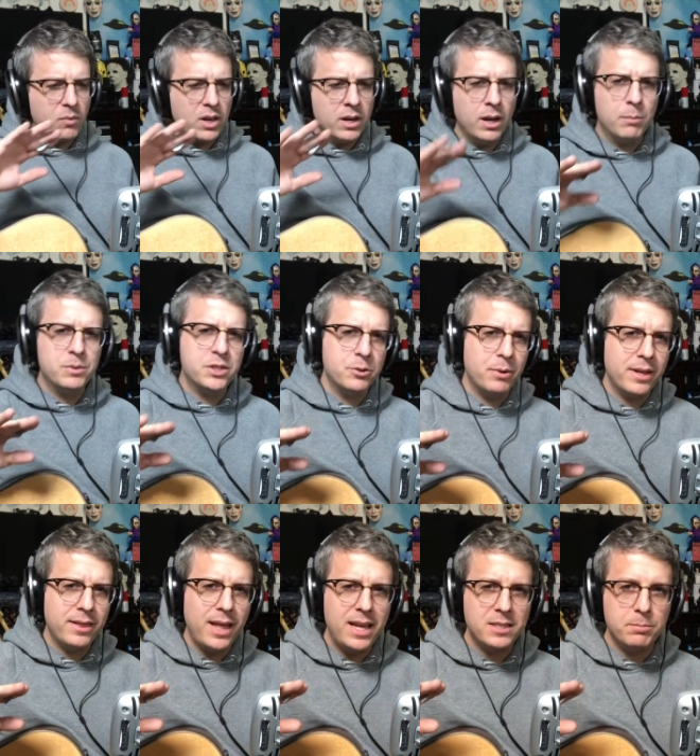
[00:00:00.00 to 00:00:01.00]
I'm doing
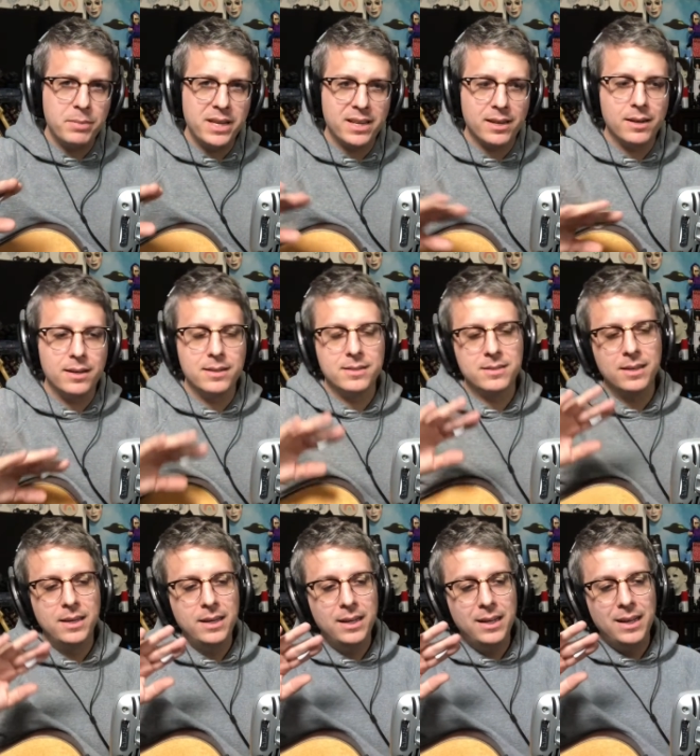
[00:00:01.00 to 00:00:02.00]
that because
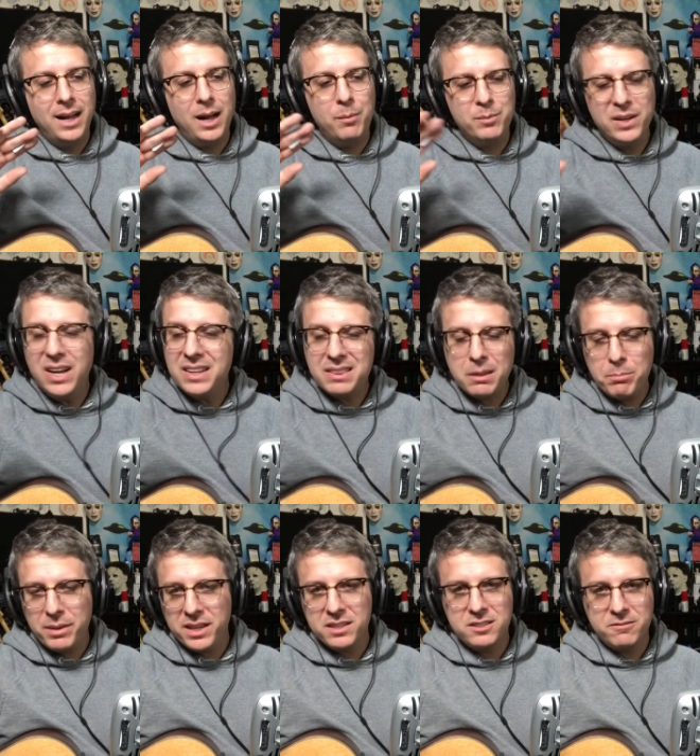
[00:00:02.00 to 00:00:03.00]
I'm not the
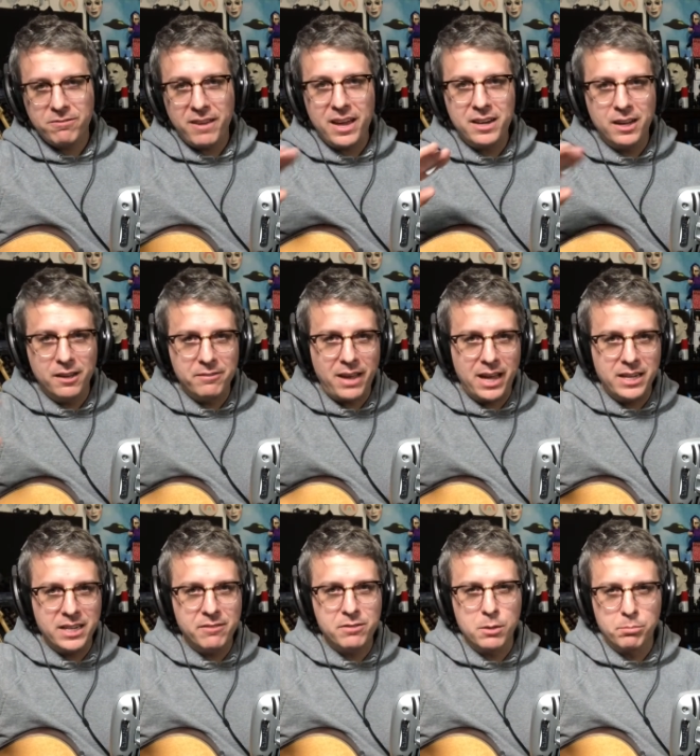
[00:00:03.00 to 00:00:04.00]
biggest fan of any
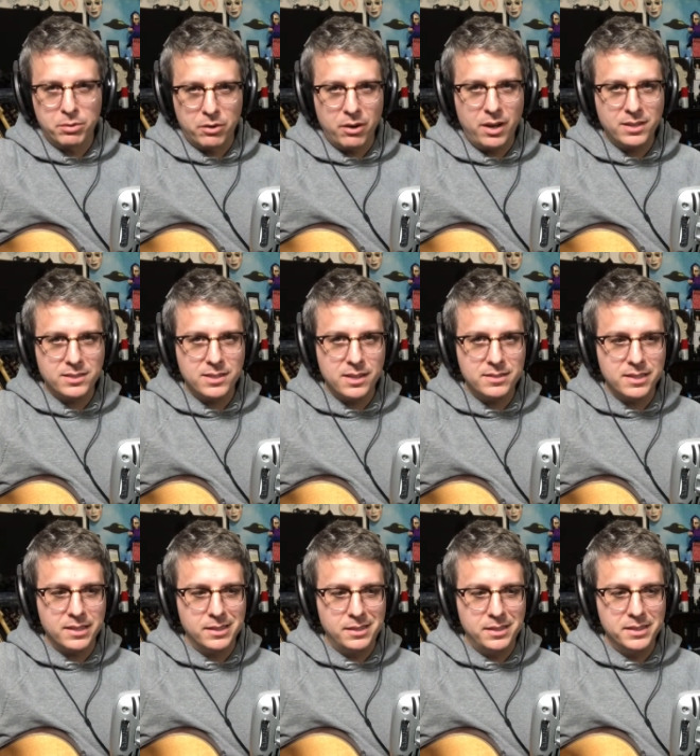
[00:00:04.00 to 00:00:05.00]
of the processing
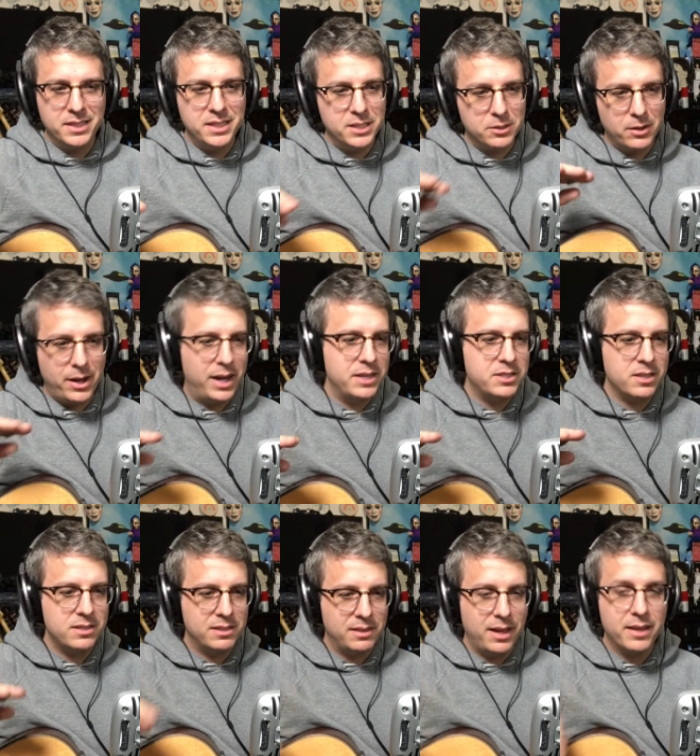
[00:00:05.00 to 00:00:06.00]
on here. I
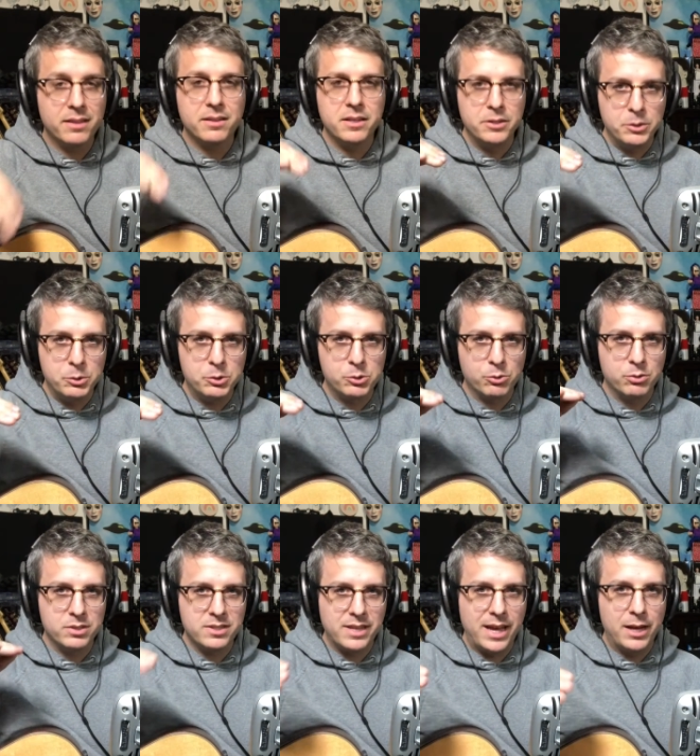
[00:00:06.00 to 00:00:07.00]
just like the neutral
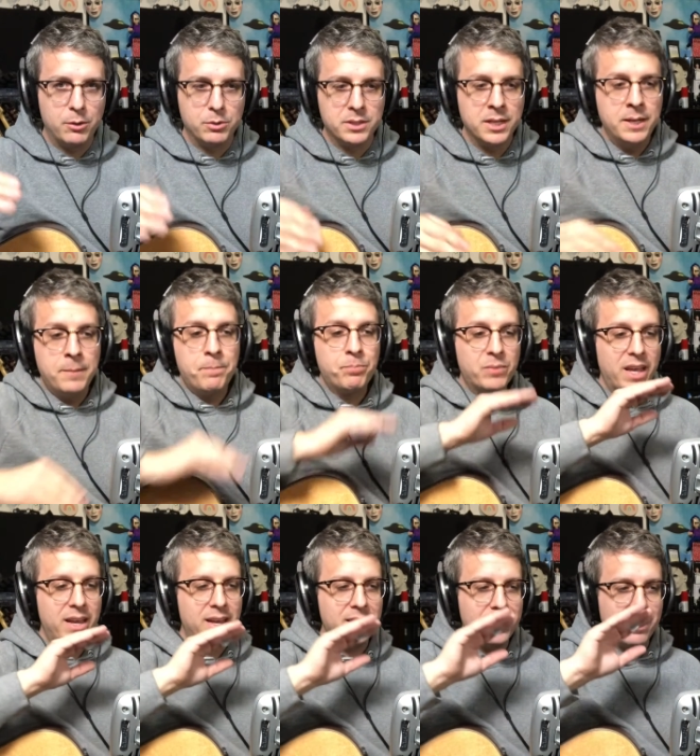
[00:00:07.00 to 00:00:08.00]
sound.
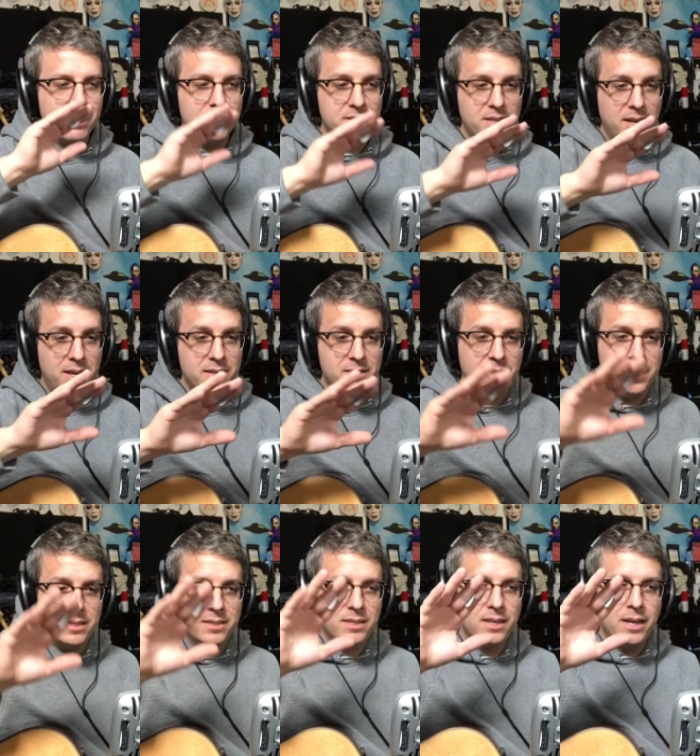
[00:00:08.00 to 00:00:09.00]
And this
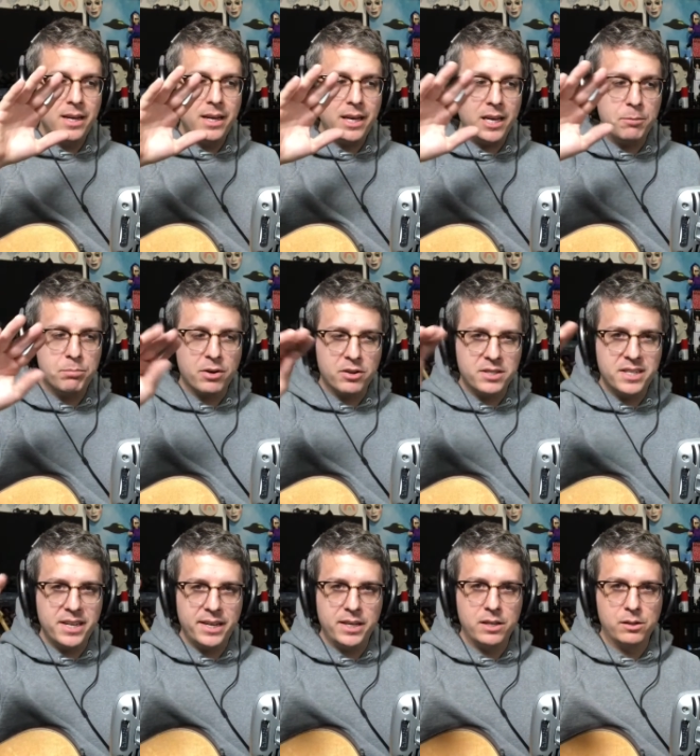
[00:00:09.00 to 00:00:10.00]
isn't a
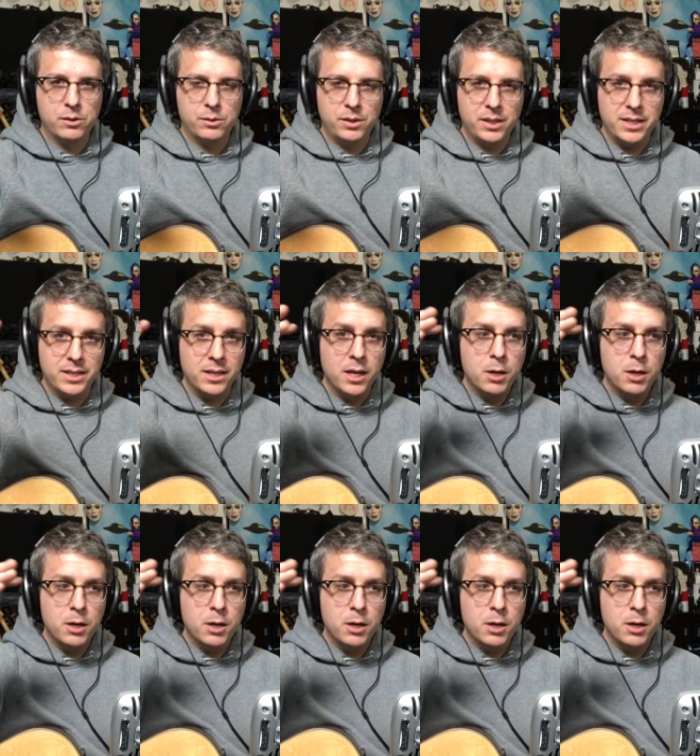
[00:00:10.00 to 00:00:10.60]
particularly